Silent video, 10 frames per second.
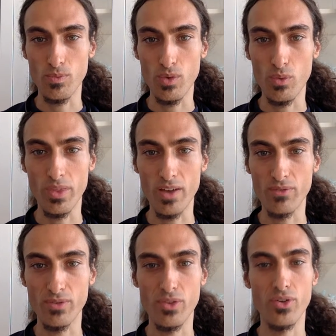without
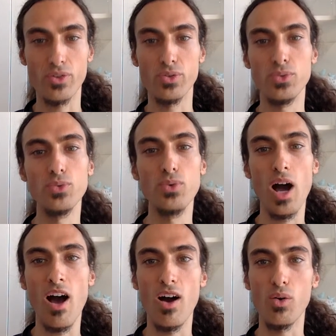further ado,
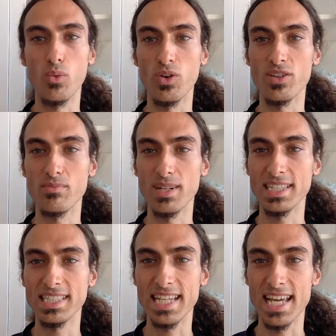how was my
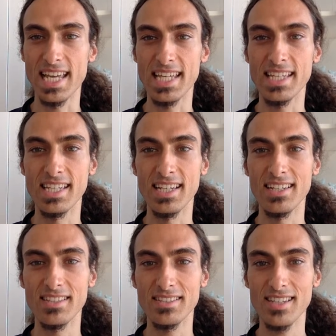day
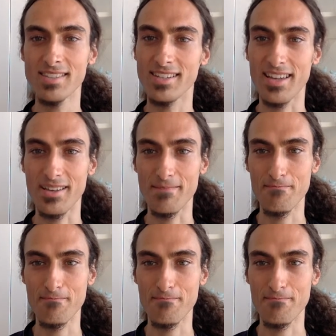yesterday?